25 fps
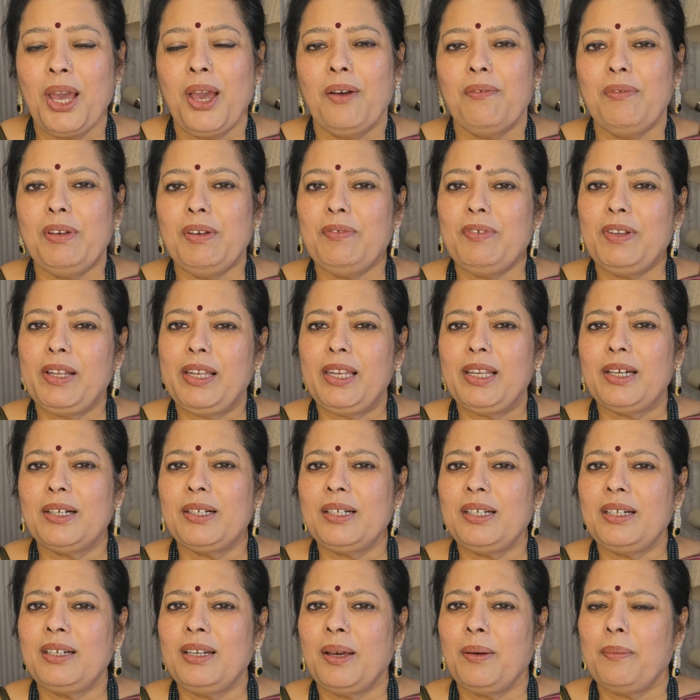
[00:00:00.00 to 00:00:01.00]
We will
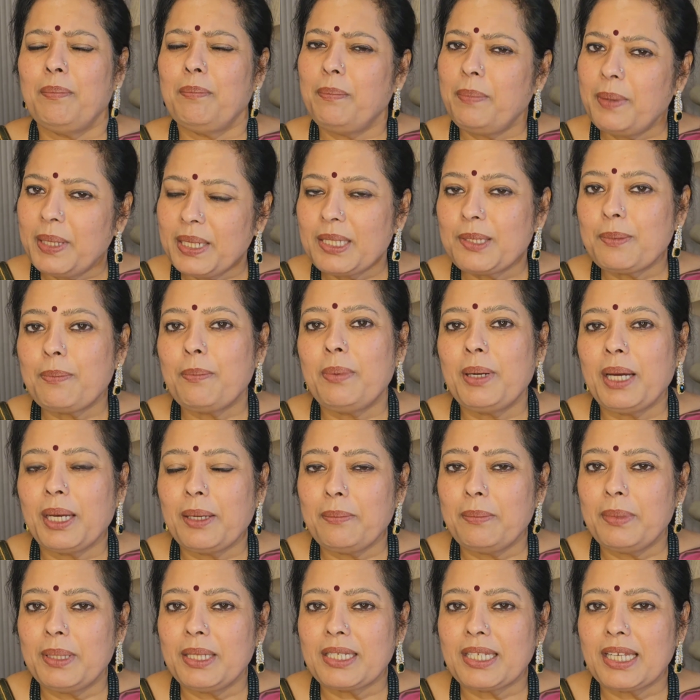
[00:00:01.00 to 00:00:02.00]
learn bit by
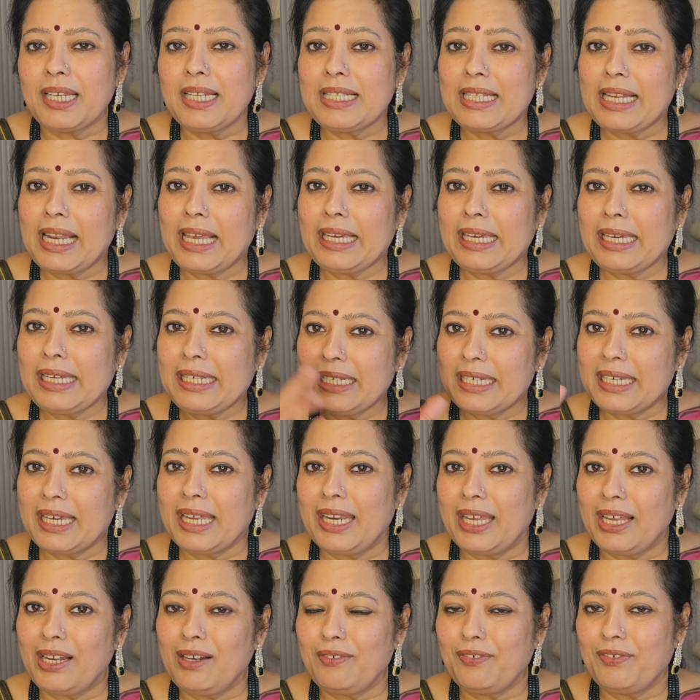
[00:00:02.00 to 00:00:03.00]
bit. It's like eating an
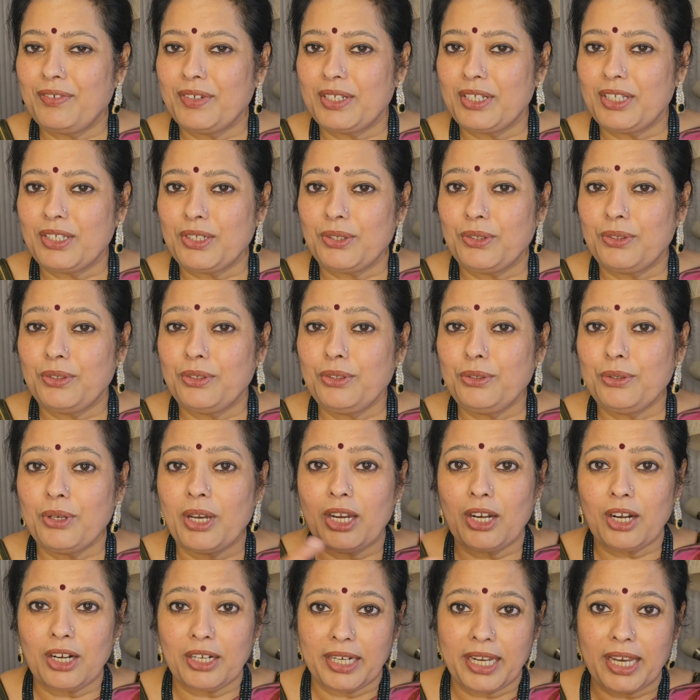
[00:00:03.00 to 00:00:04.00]
elephant, you
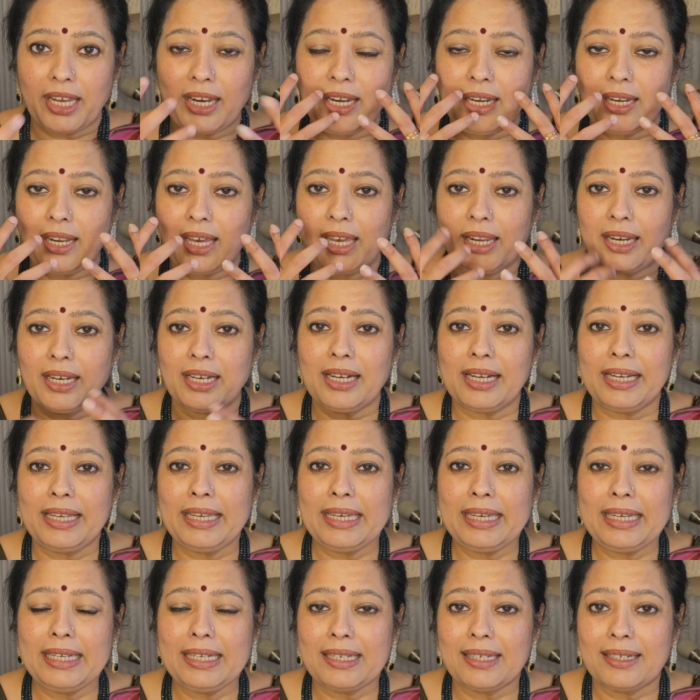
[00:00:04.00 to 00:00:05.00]
cannot directly
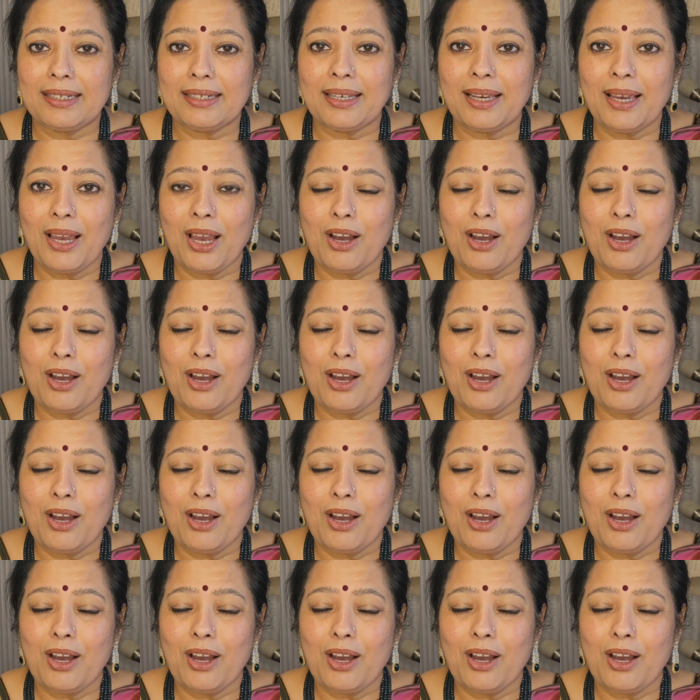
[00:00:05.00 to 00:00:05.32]
eat it.